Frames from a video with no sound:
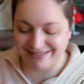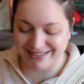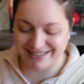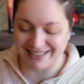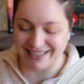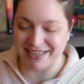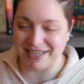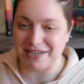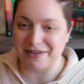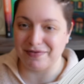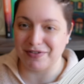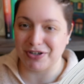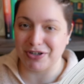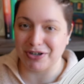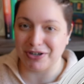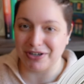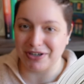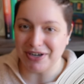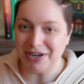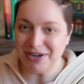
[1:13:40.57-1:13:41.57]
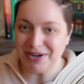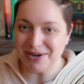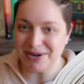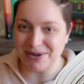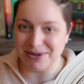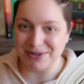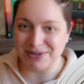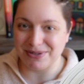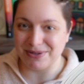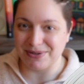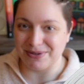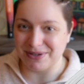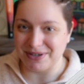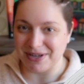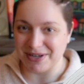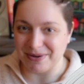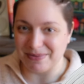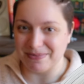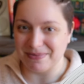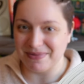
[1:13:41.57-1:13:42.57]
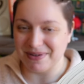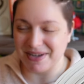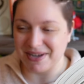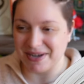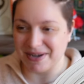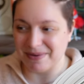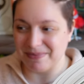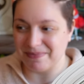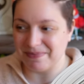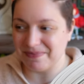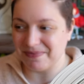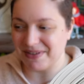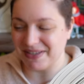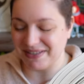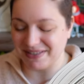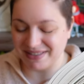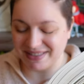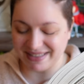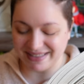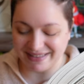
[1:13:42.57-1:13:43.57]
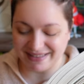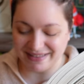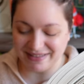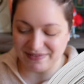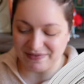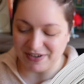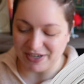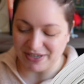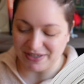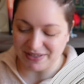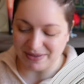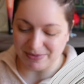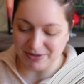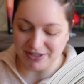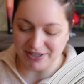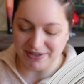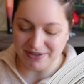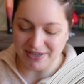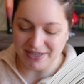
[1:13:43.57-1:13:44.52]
it's like even her her pseudonym um, is very similar.